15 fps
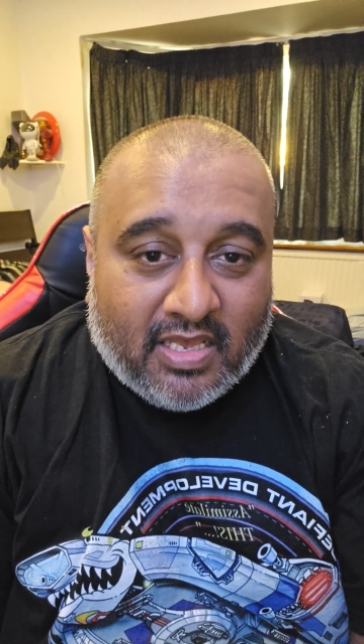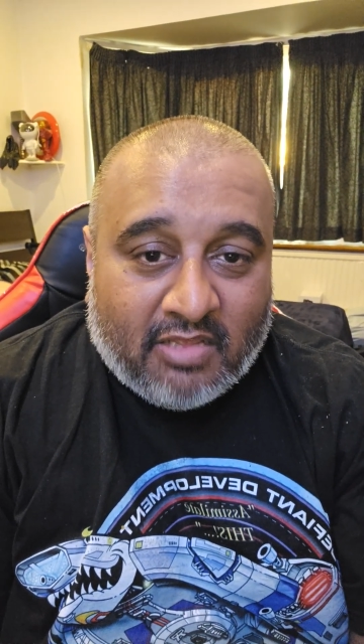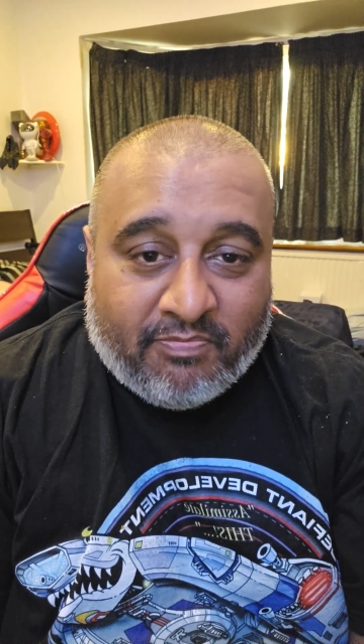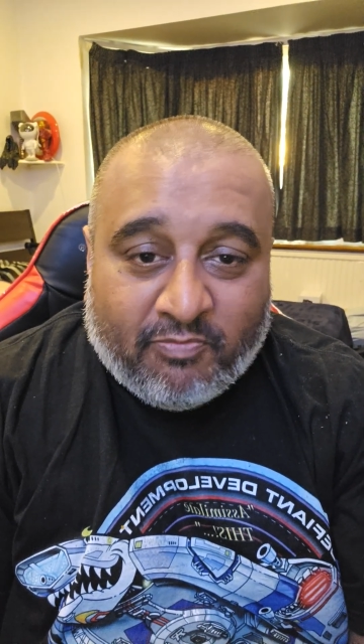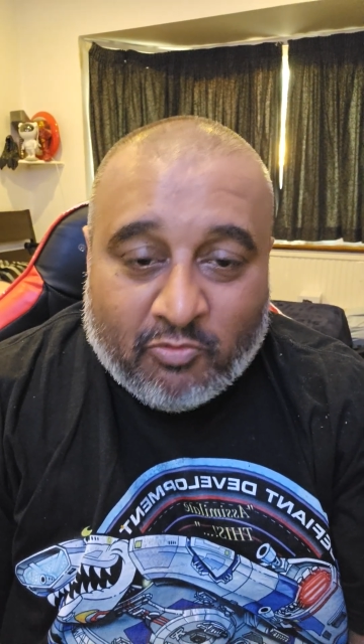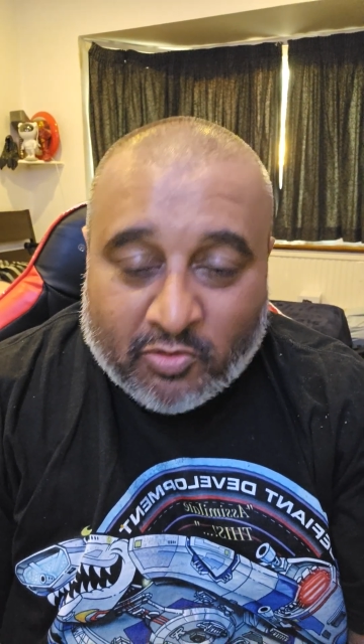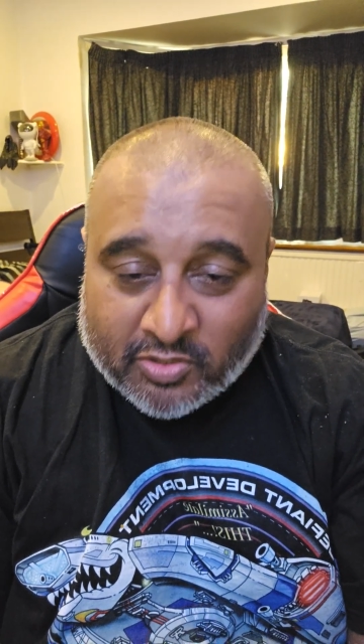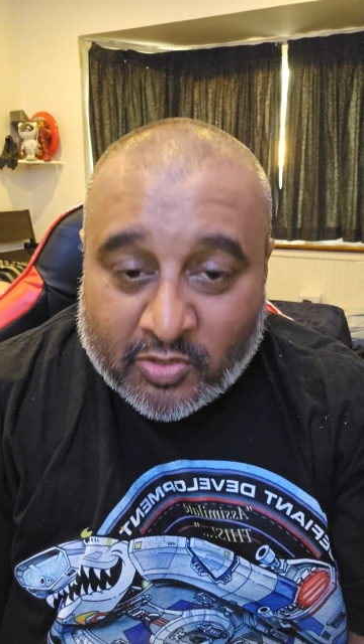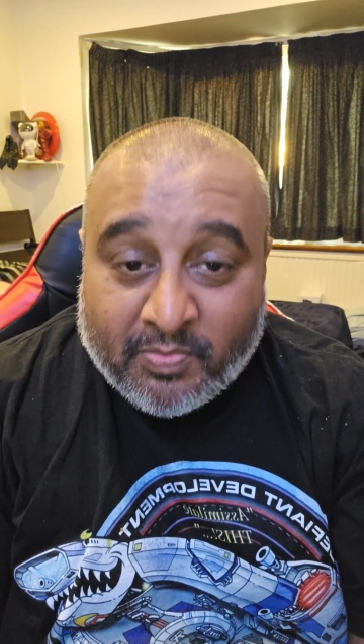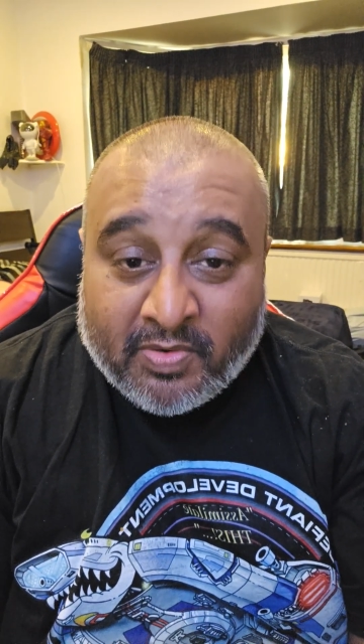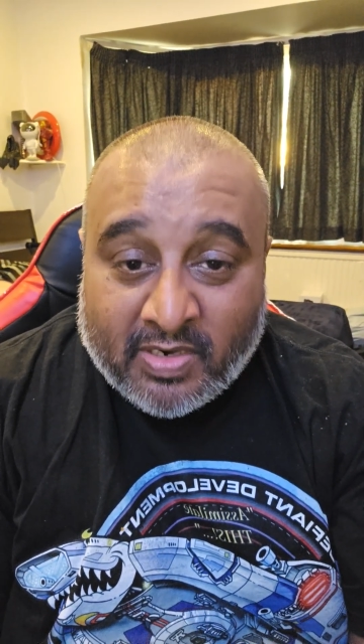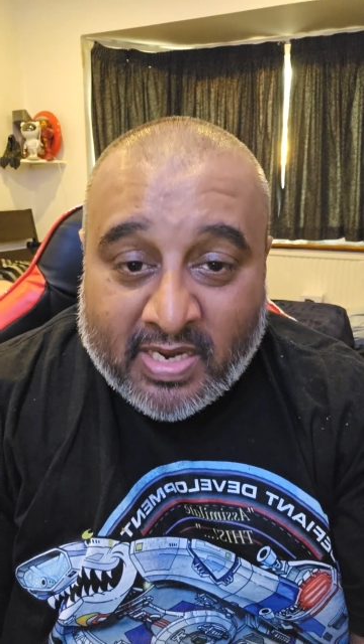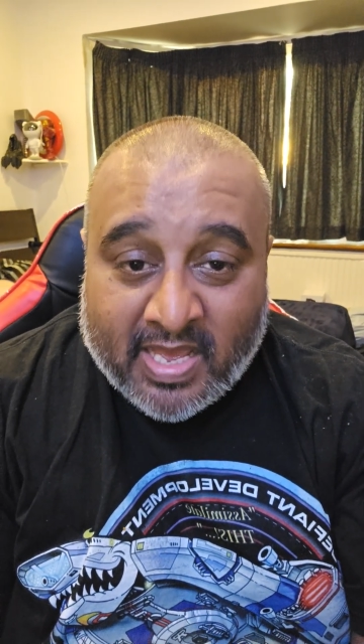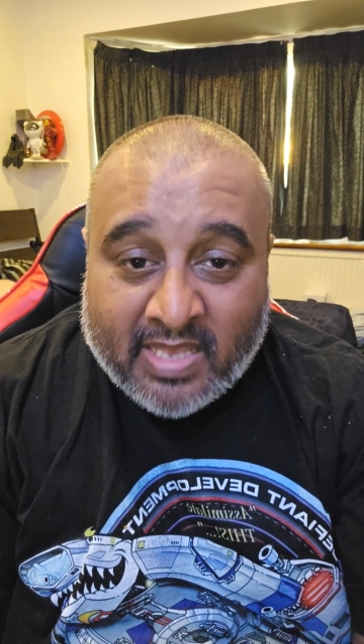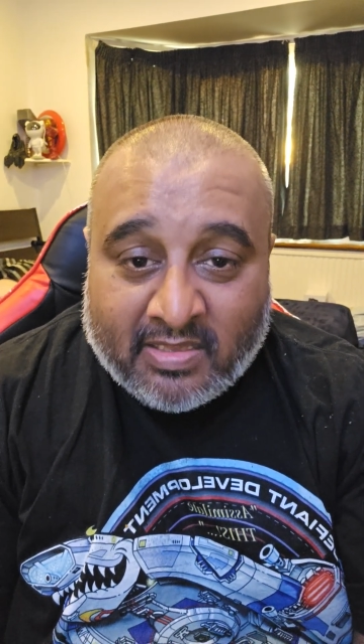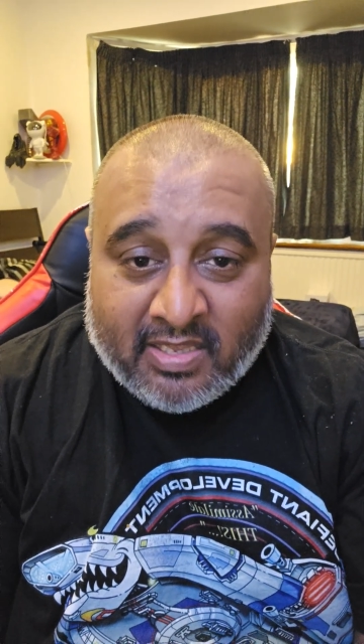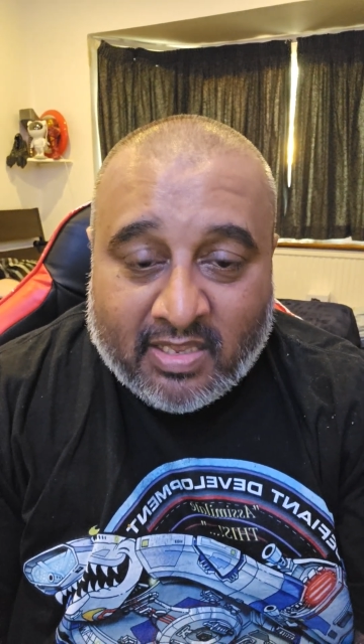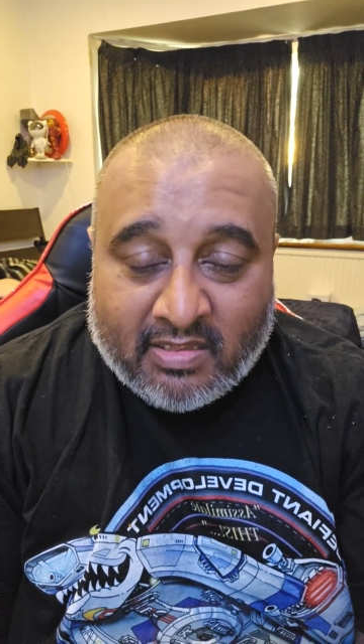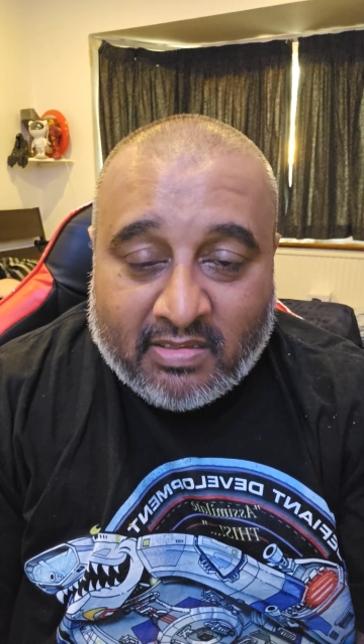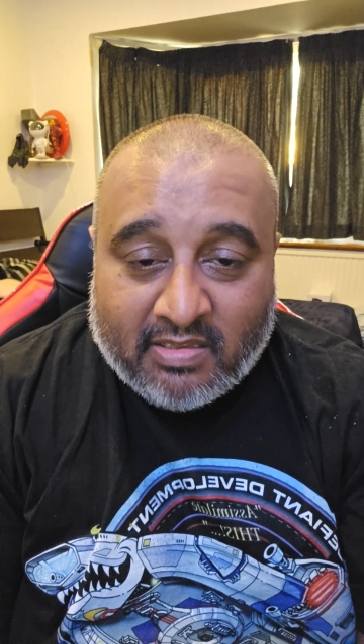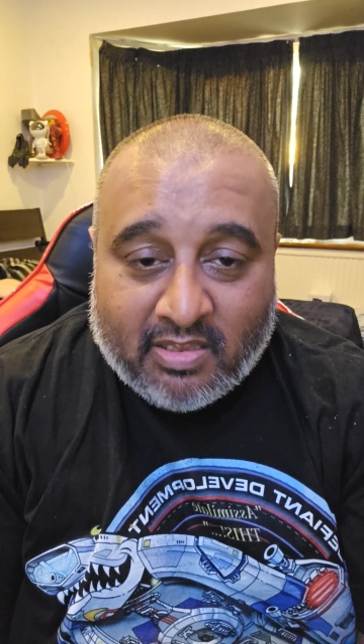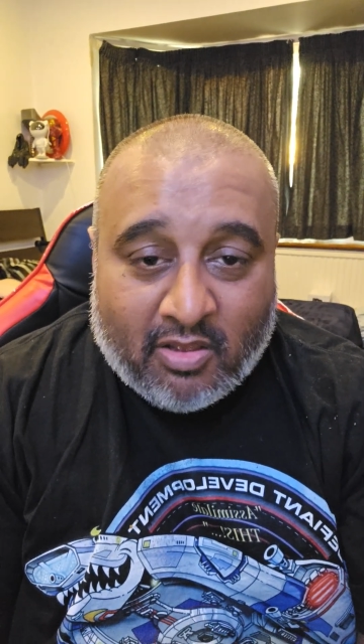it was
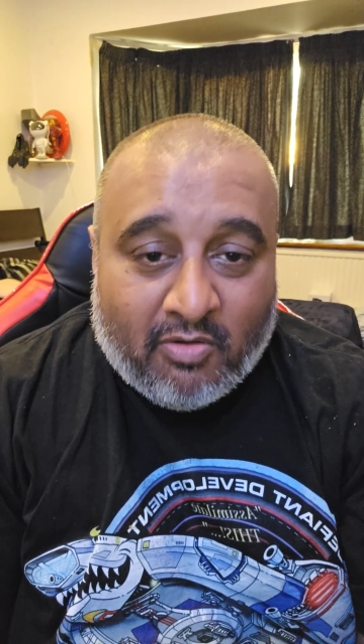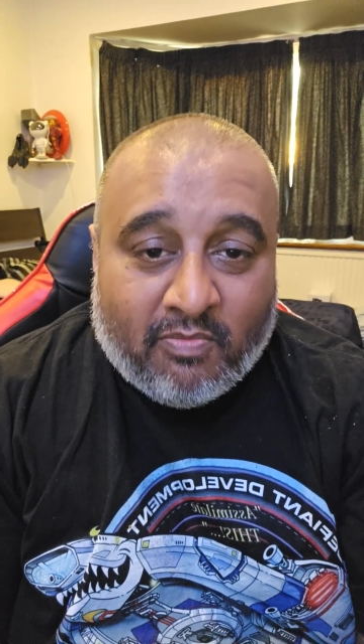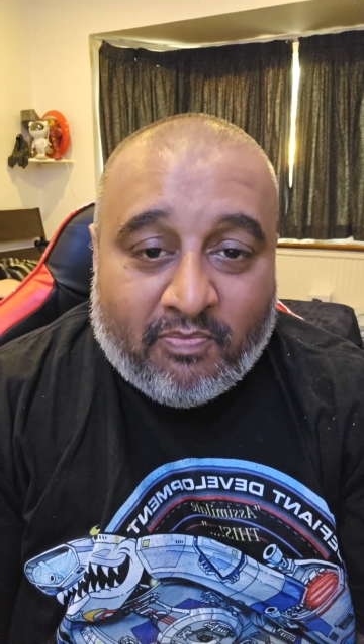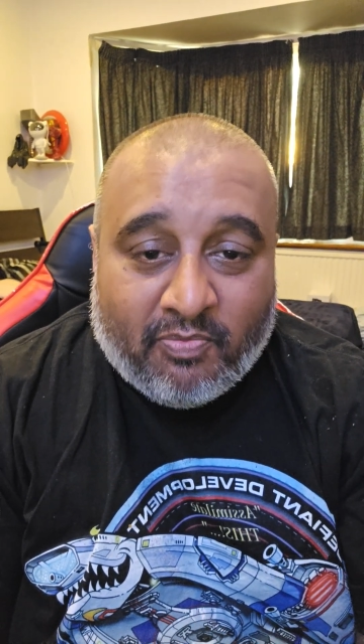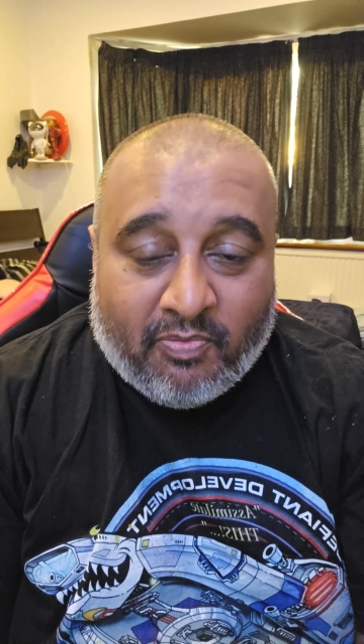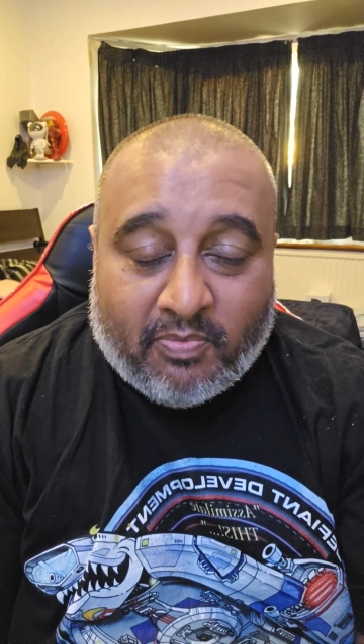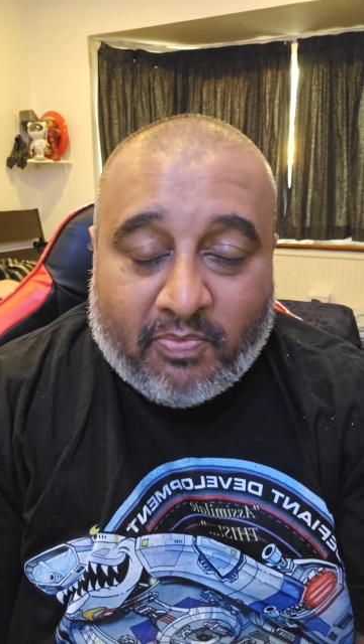humiliated, you know,